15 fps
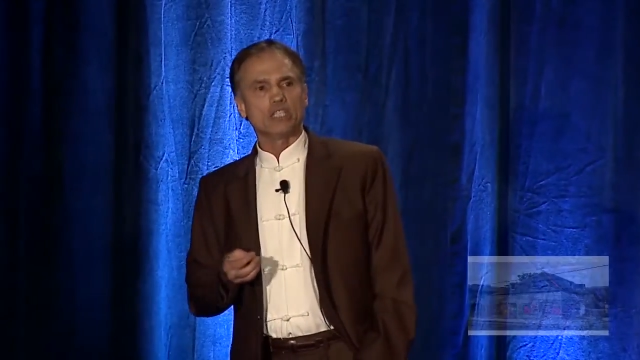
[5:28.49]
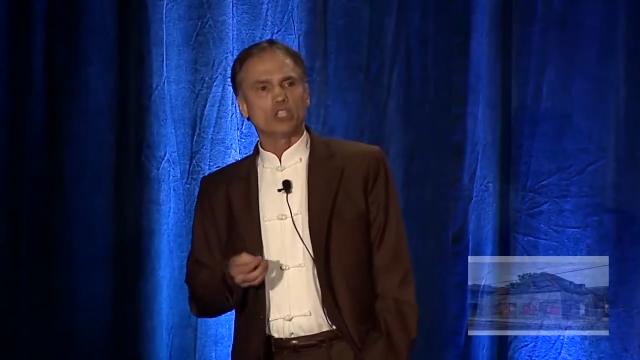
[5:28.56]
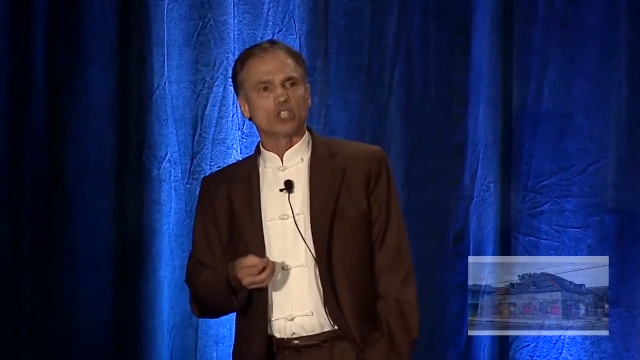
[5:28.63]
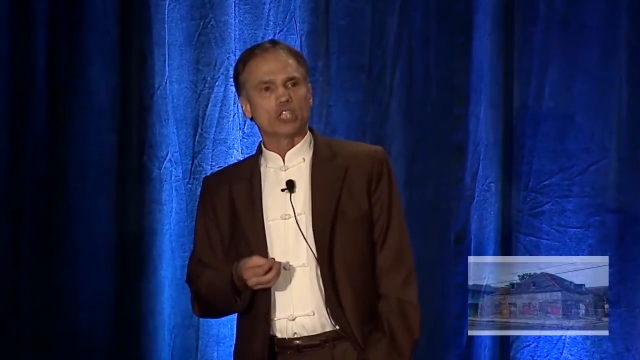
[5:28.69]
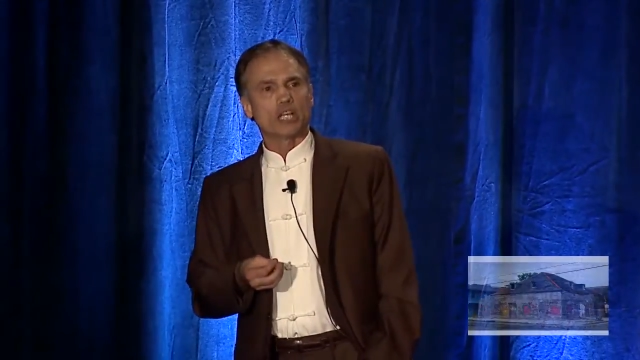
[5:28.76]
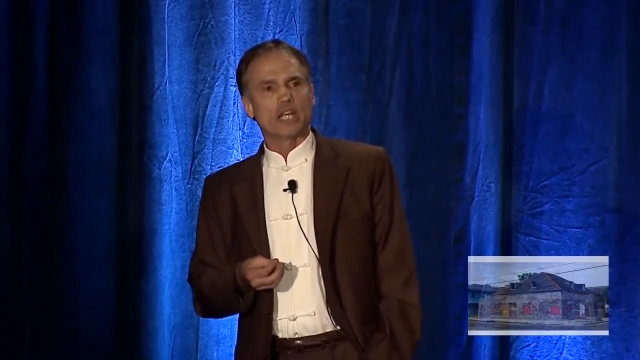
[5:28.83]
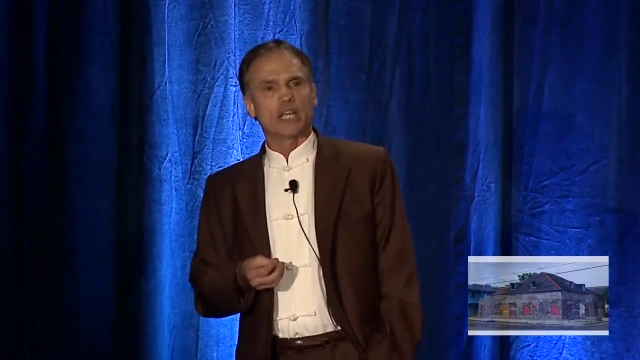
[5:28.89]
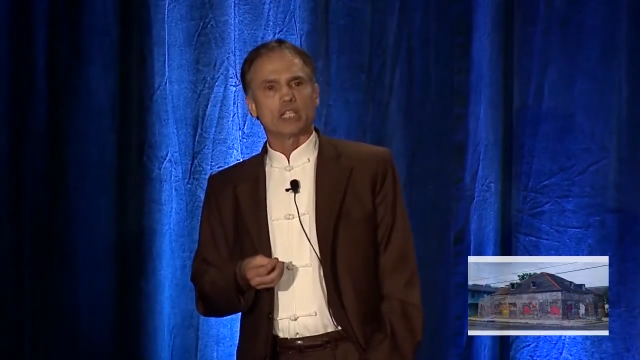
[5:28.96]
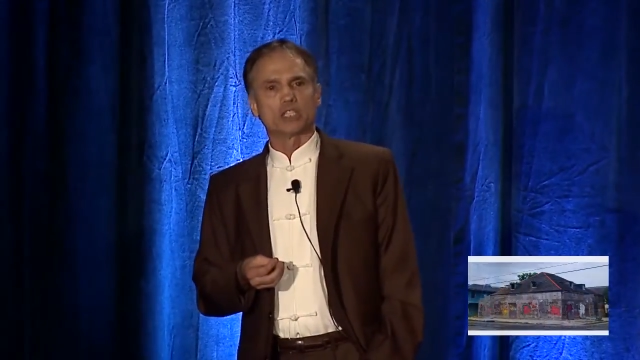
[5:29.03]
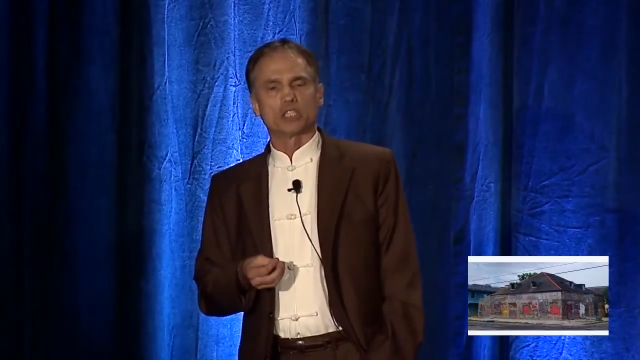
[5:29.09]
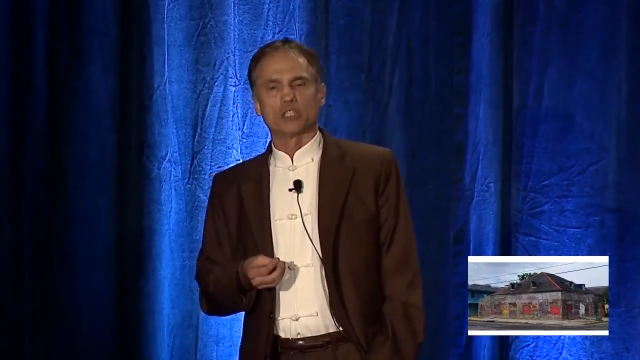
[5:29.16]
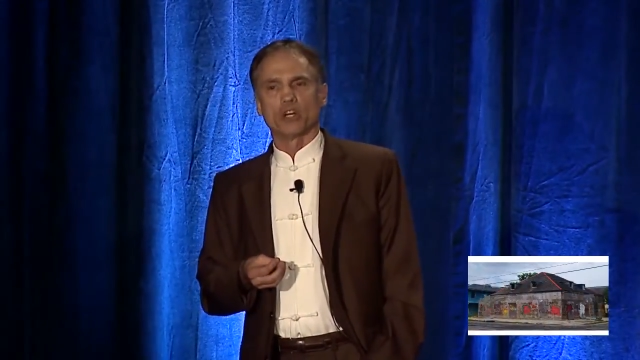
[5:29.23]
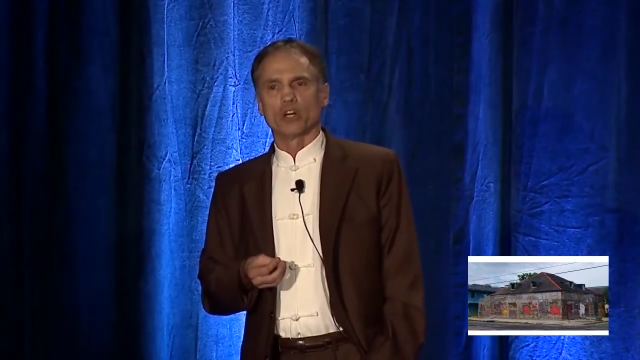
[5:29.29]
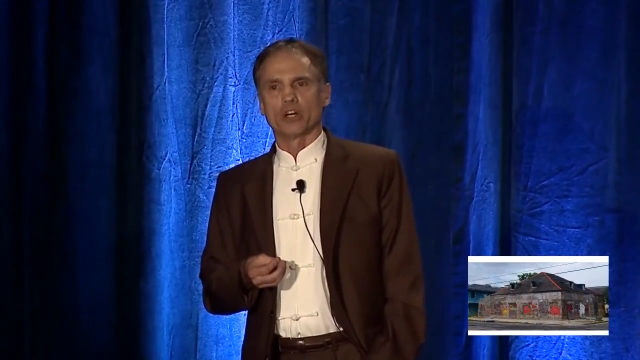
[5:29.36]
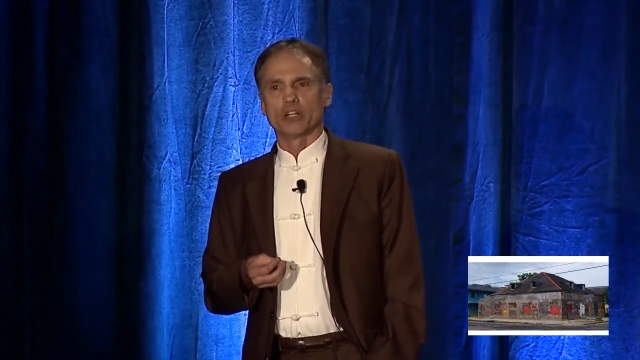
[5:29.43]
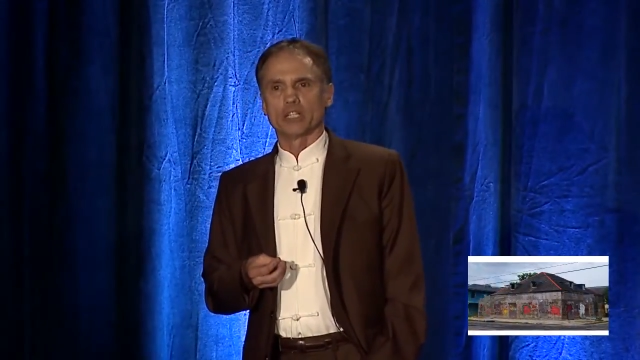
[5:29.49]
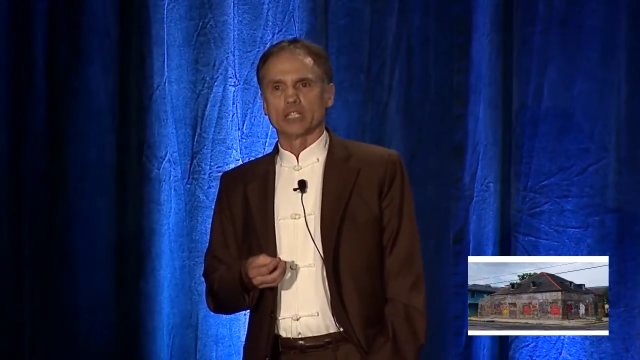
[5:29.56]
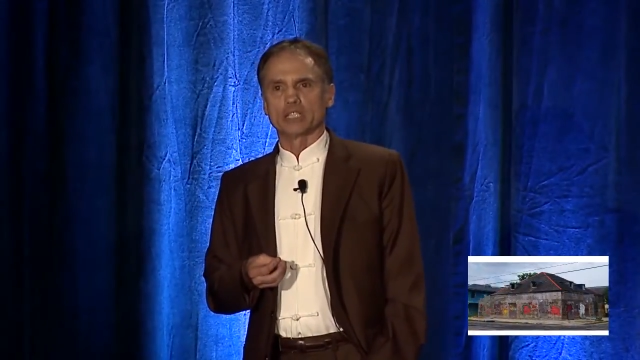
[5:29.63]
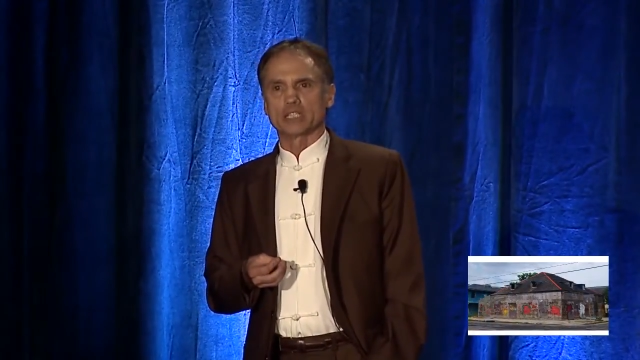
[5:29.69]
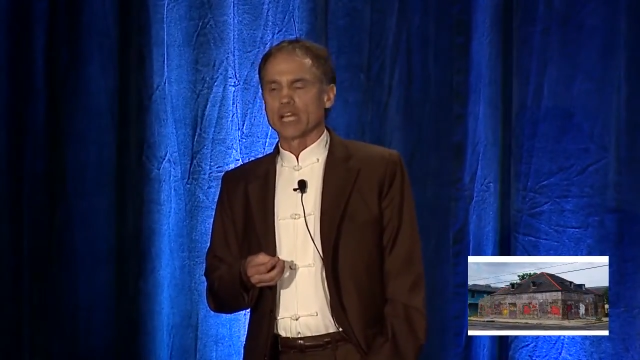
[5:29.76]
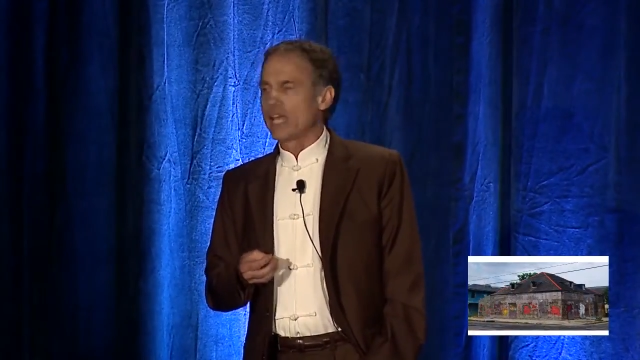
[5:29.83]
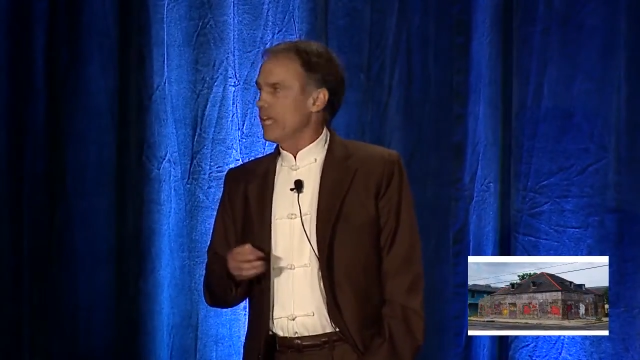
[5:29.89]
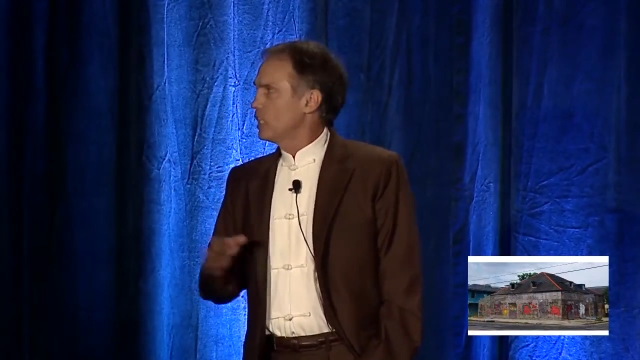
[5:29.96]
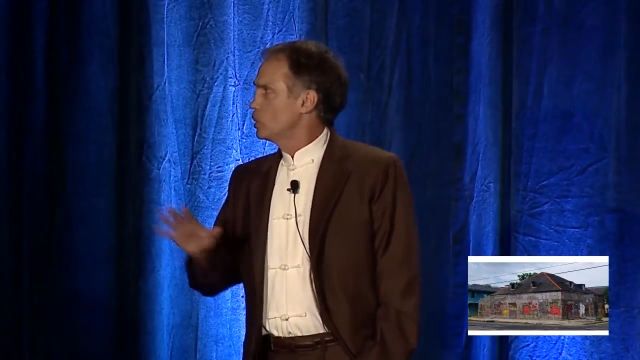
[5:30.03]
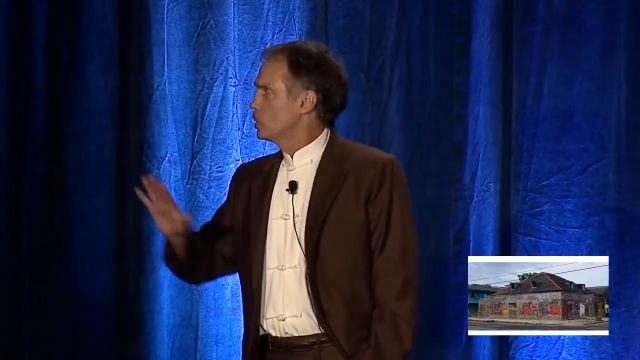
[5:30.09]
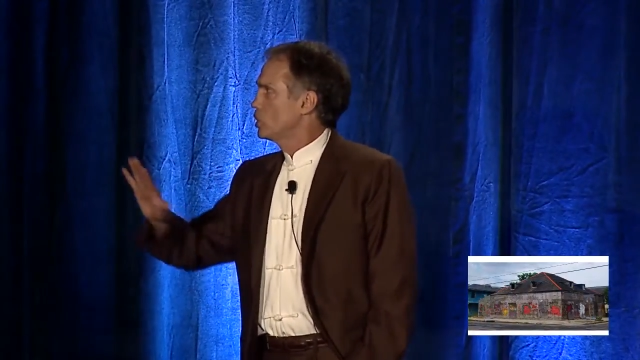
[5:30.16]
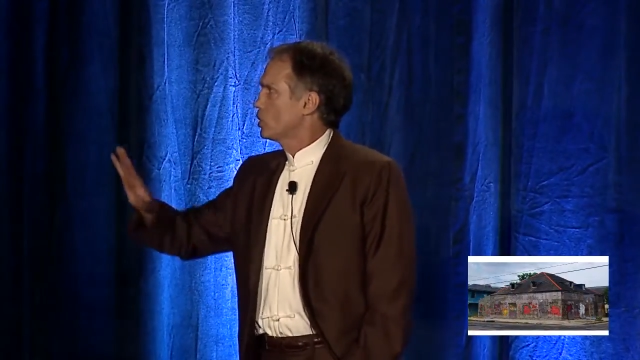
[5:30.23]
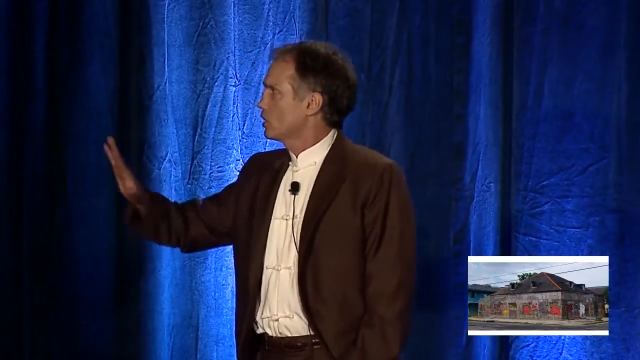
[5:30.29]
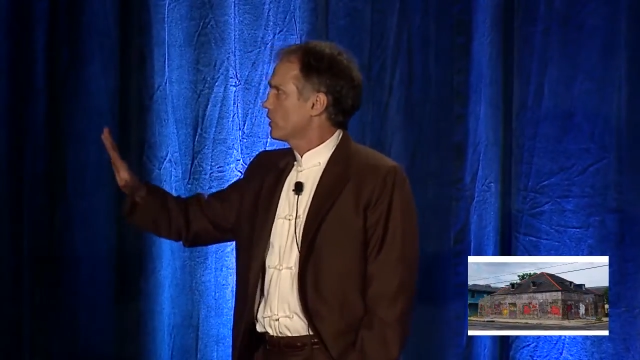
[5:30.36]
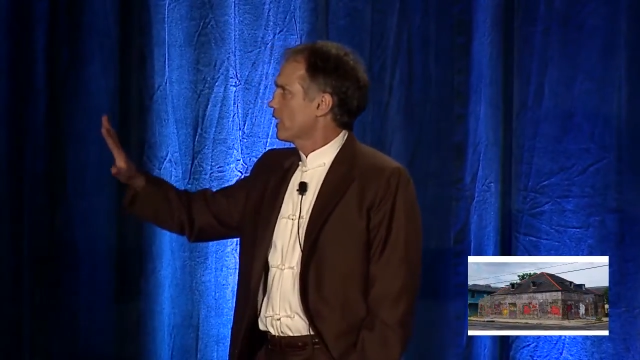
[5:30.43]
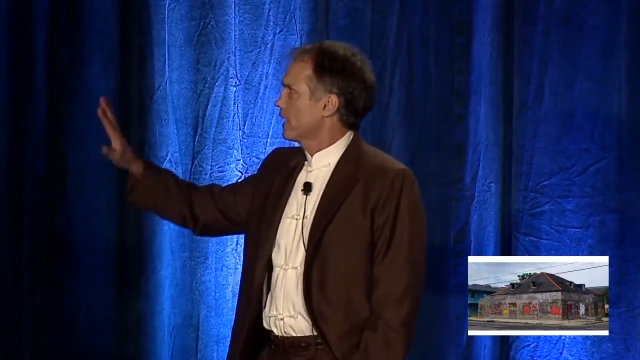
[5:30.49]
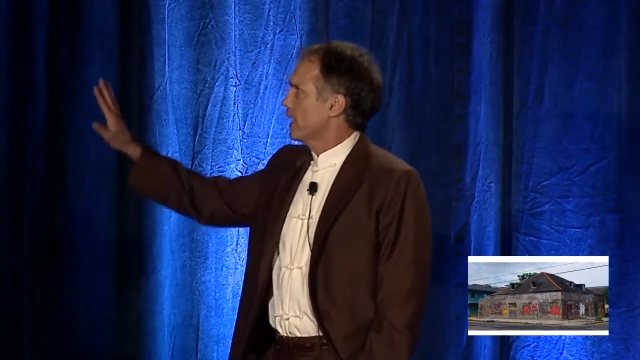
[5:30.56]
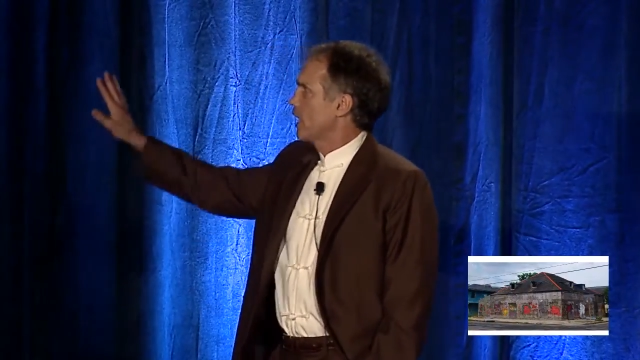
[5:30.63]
Chang is an artist, and she took that